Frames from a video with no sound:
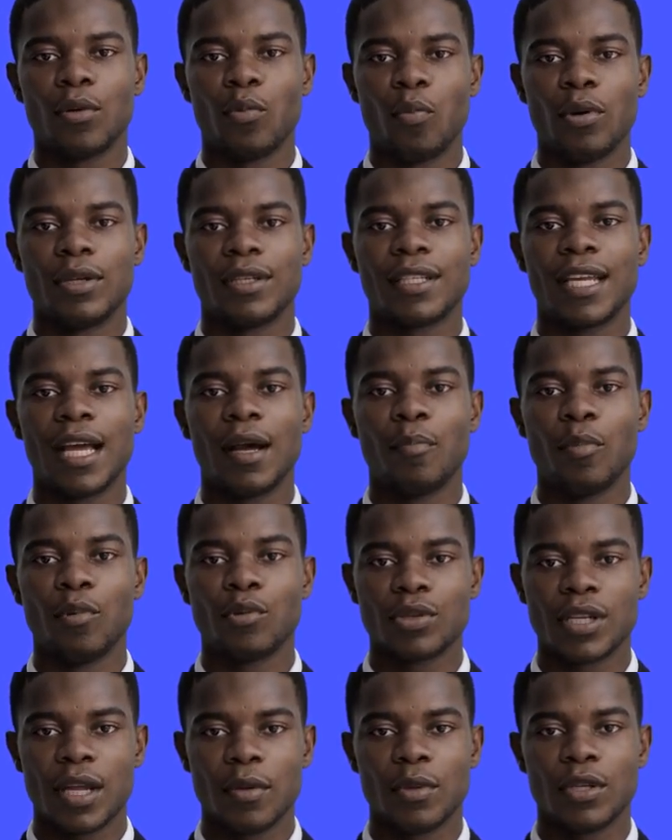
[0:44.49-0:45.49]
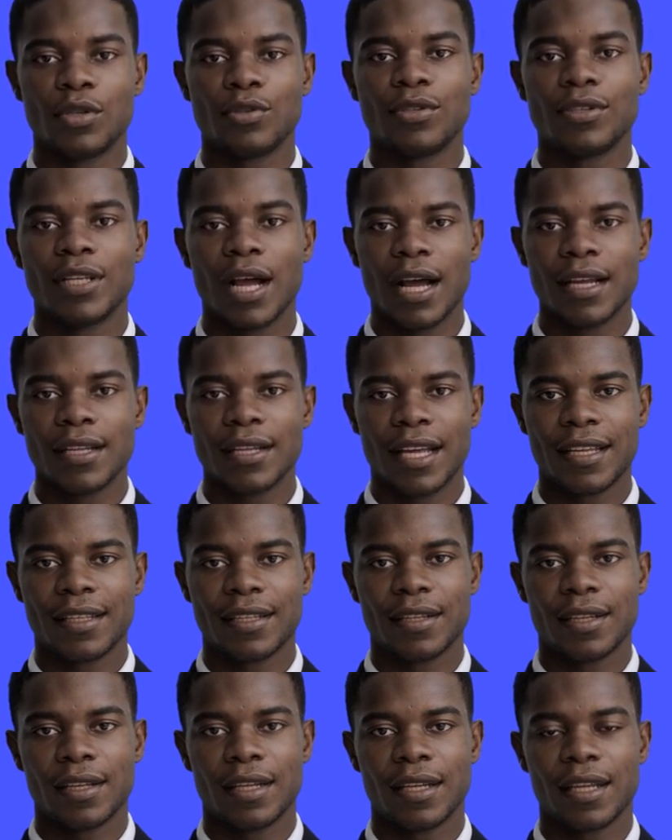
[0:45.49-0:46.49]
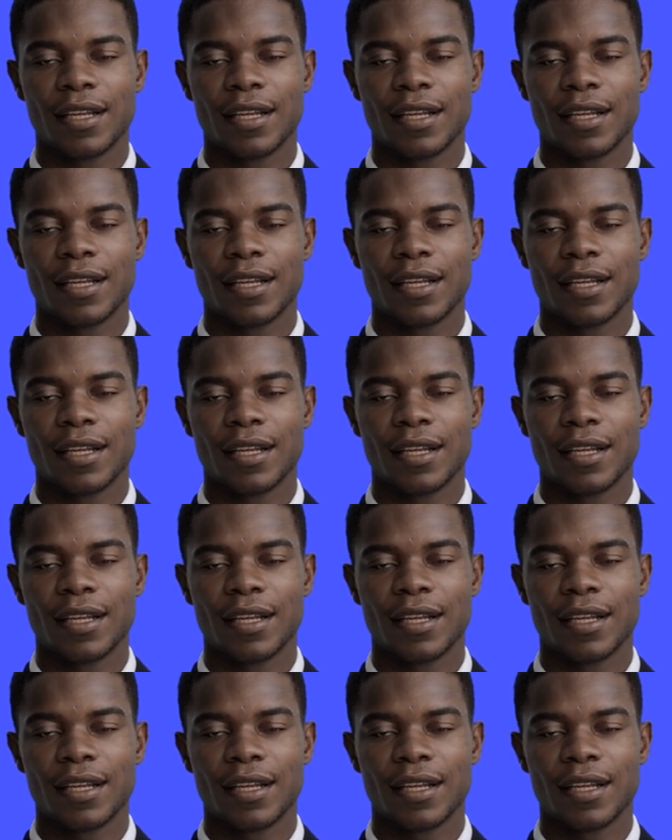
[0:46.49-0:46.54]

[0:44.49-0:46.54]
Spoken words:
where the get parameter is highlighted,